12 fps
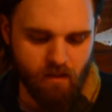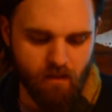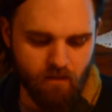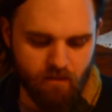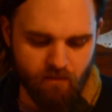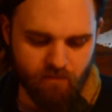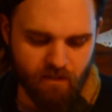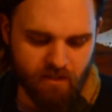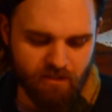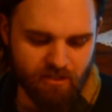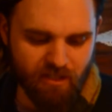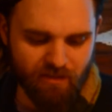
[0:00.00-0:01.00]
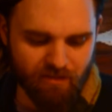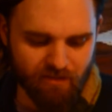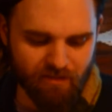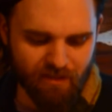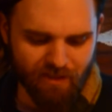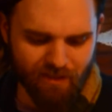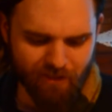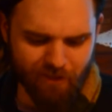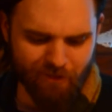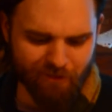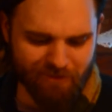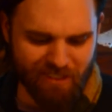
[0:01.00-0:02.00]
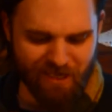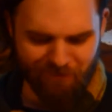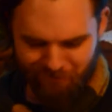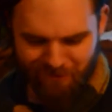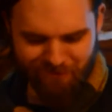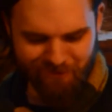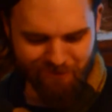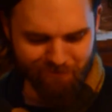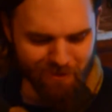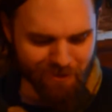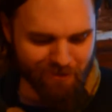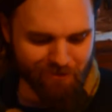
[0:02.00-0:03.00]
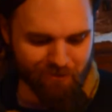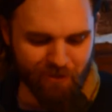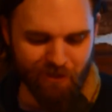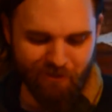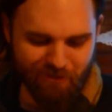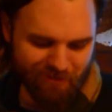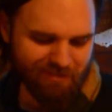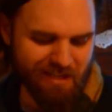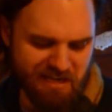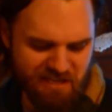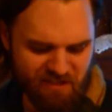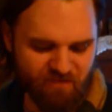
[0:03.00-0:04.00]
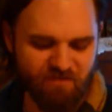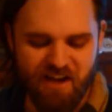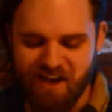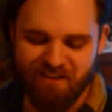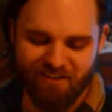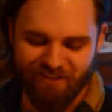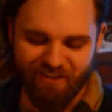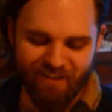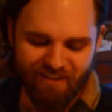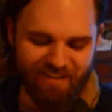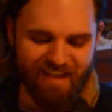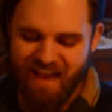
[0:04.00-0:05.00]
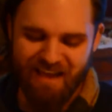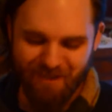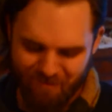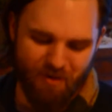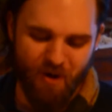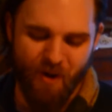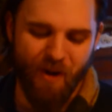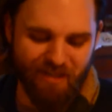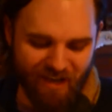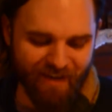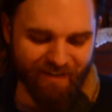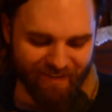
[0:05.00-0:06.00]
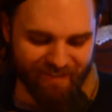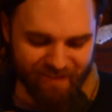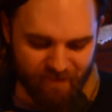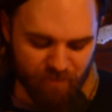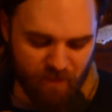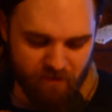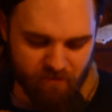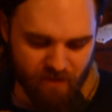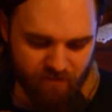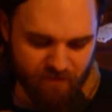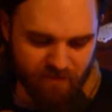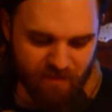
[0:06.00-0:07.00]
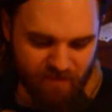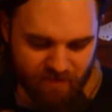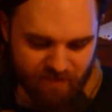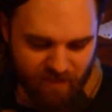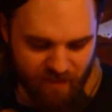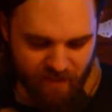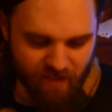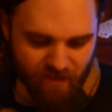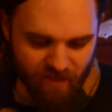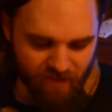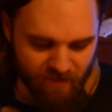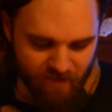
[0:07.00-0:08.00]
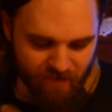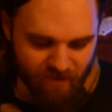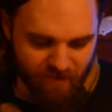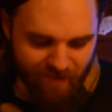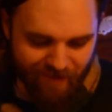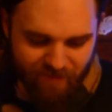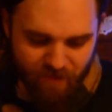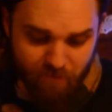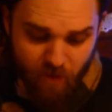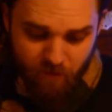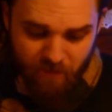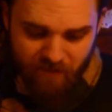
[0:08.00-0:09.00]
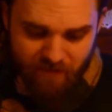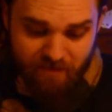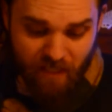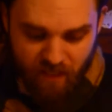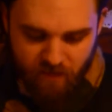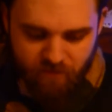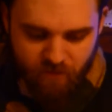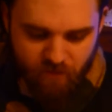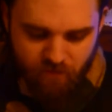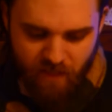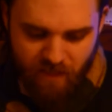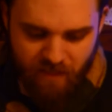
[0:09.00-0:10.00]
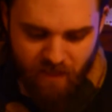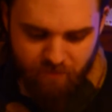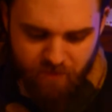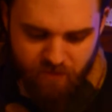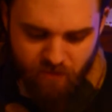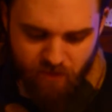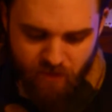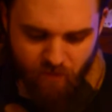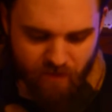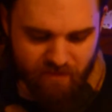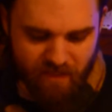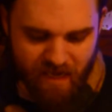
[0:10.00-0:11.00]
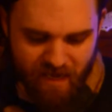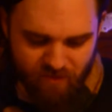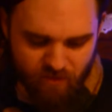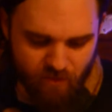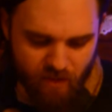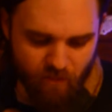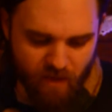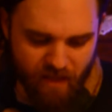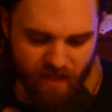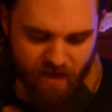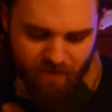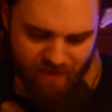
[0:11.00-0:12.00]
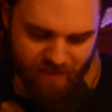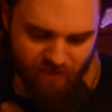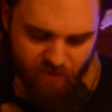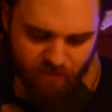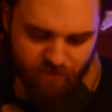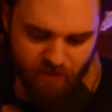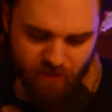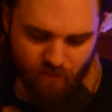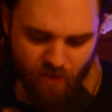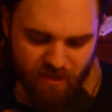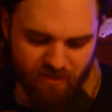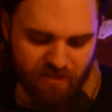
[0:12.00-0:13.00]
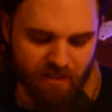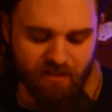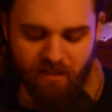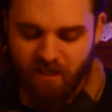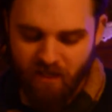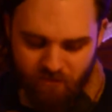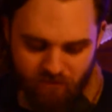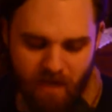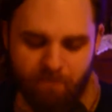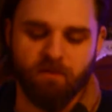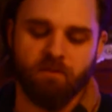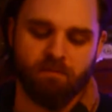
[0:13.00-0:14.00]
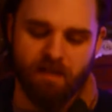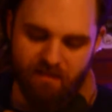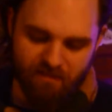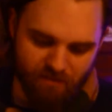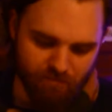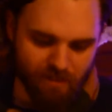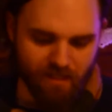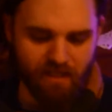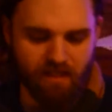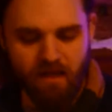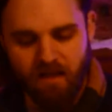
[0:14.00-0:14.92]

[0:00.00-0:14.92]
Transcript: Uncle Vernon chuckled. "Little tyke wants his money's worth, just like his father. Attaboy, Dudley." He ruffled Dudley's hair. At the moment, the telephone rang, and Aunt Petunia went to answer it while Harry and Uncle Vernon watched Dudley unwrap the racing bike,